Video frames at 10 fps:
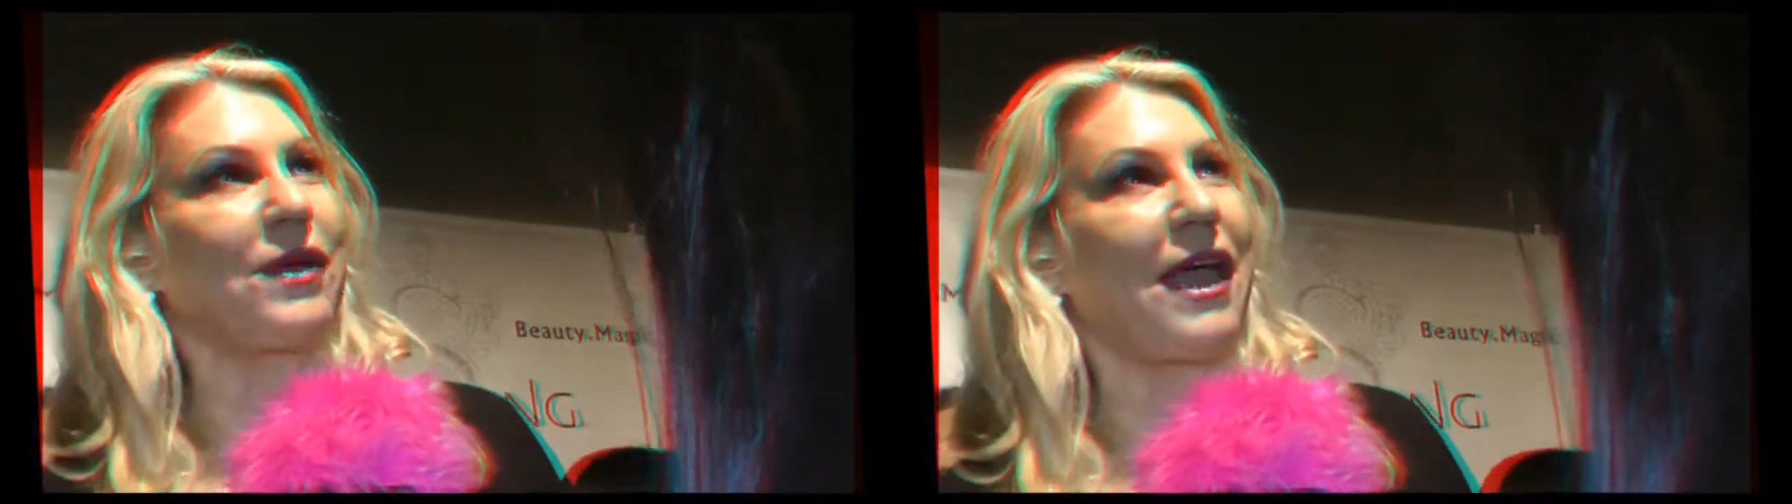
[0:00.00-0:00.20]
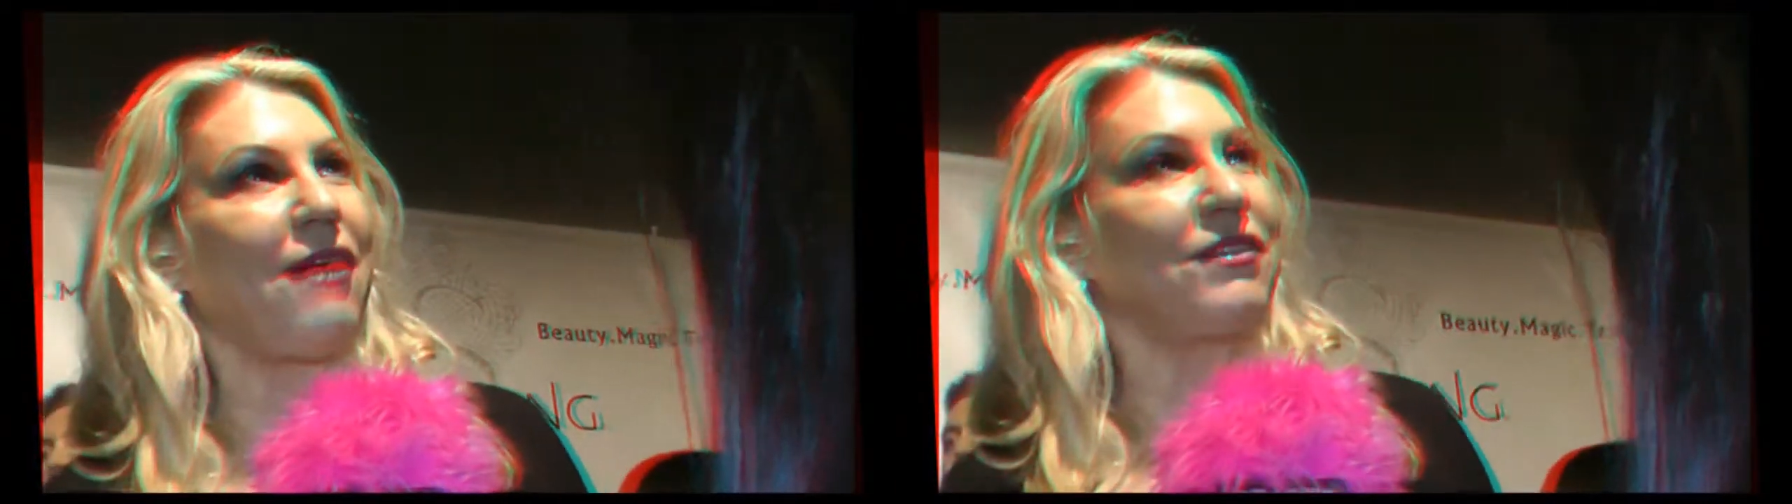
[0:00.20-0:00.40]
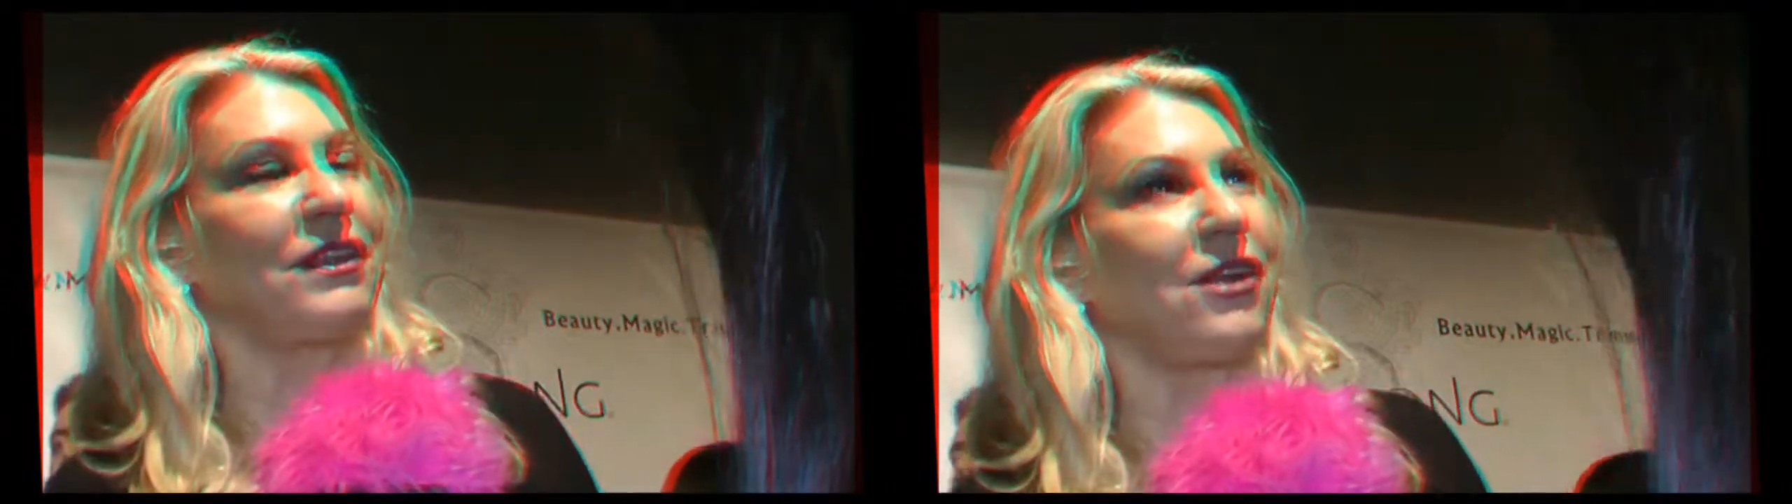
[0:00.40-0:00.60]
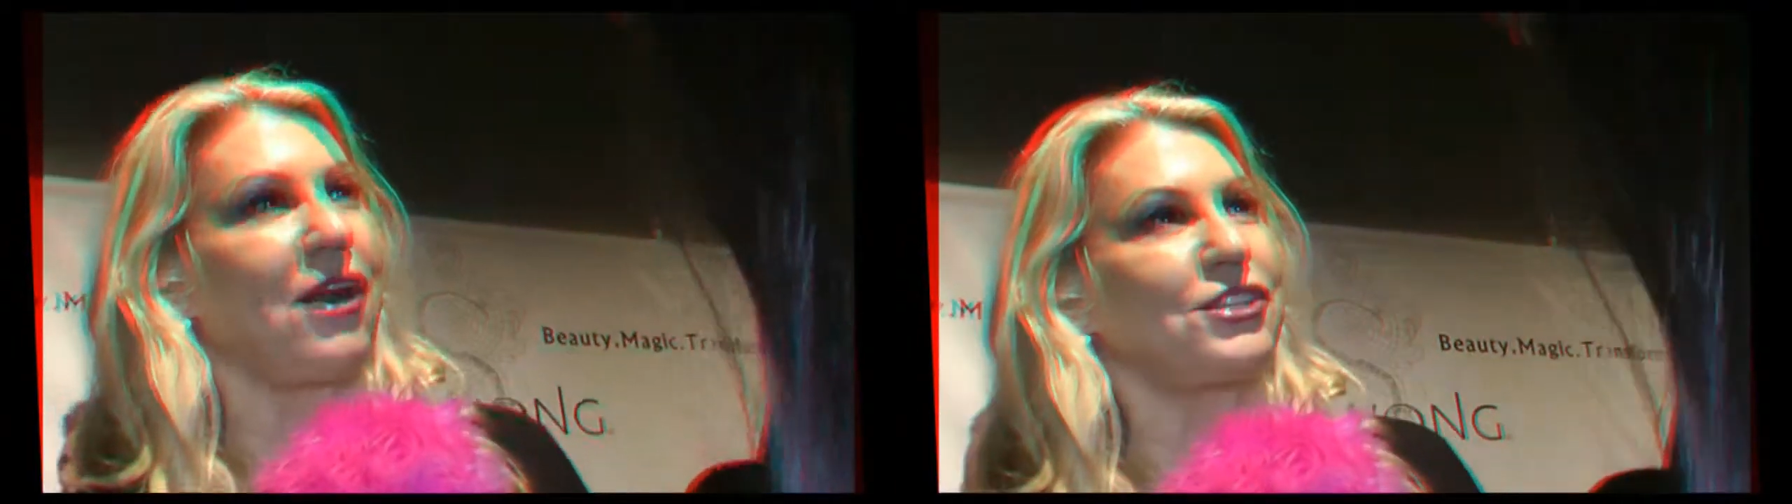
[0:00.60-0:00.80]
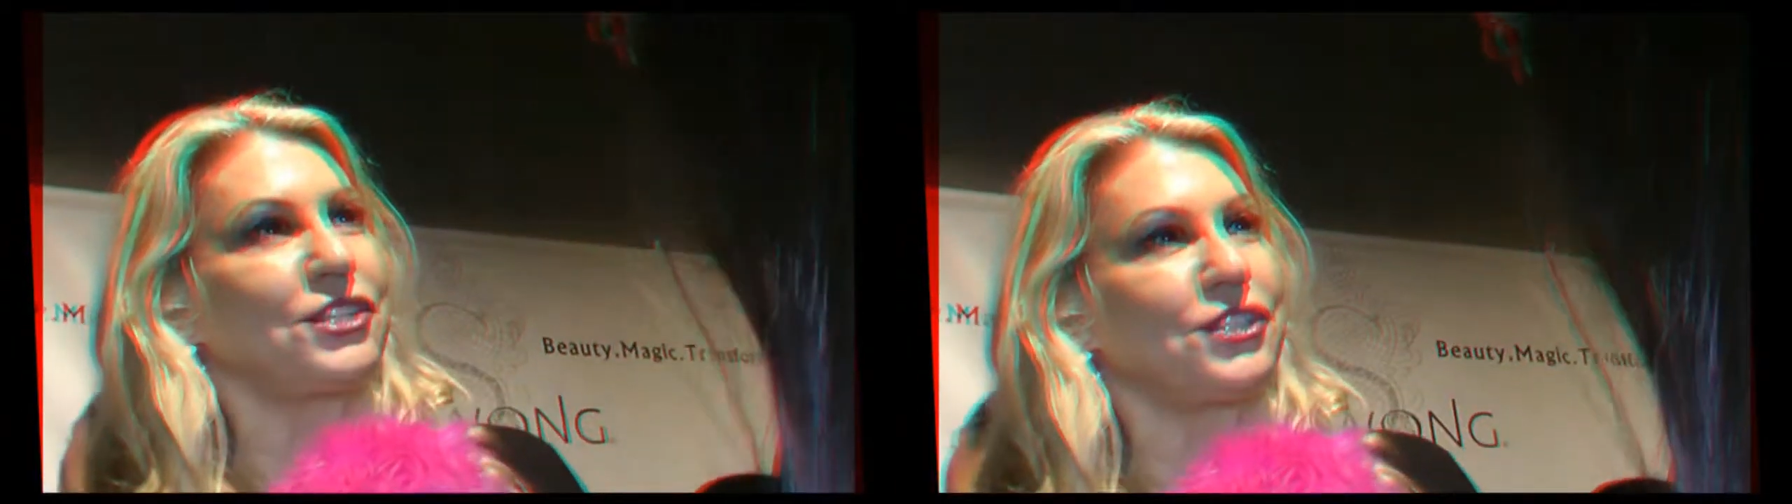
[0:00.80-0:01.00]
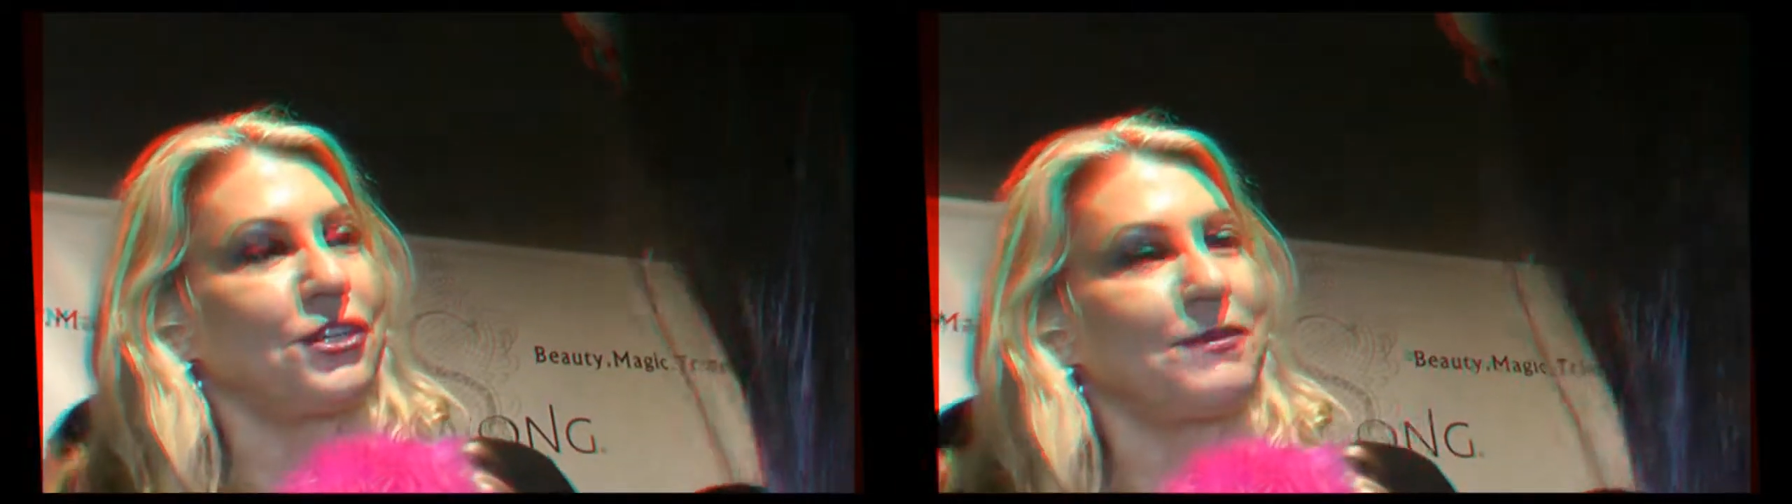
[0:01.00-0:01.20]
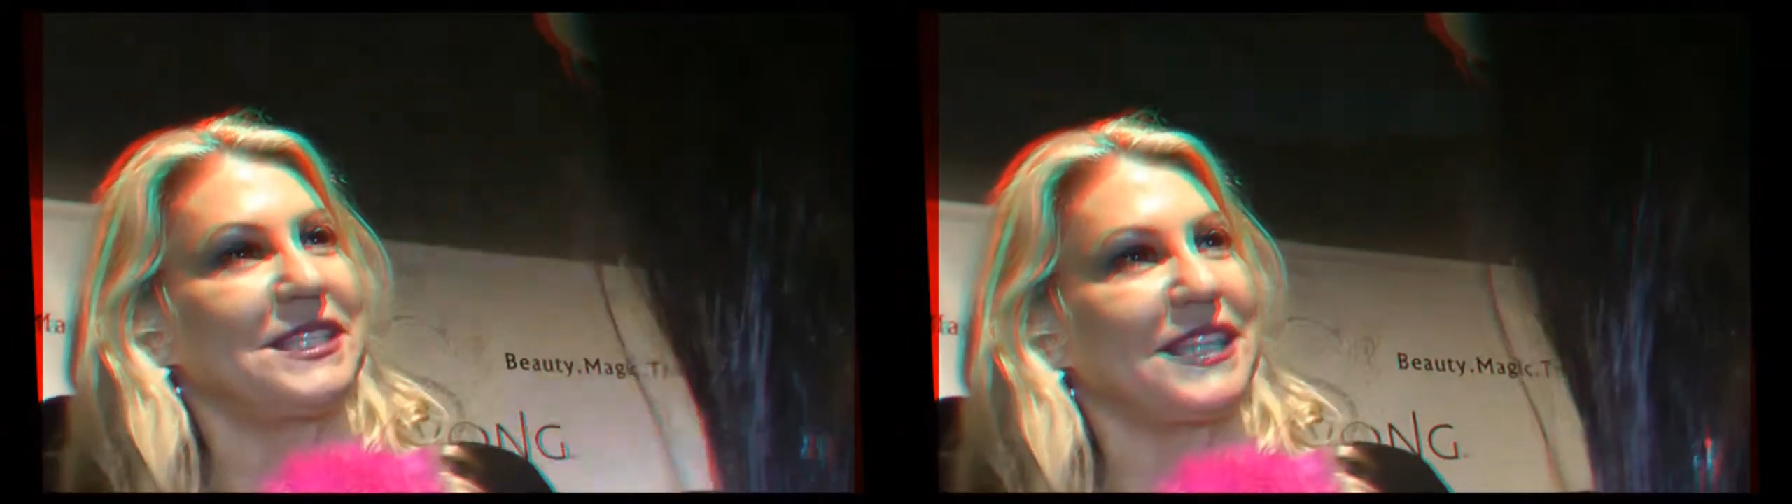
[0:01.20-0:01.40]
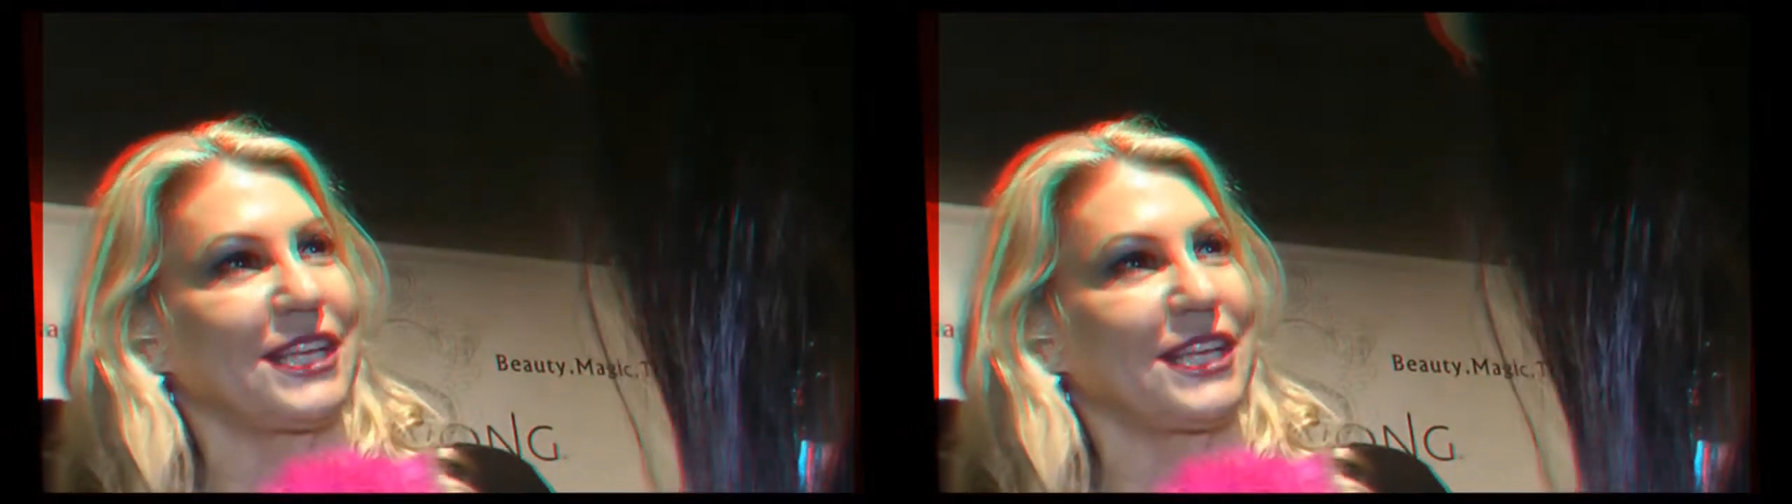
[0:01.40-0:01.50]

We have the largest human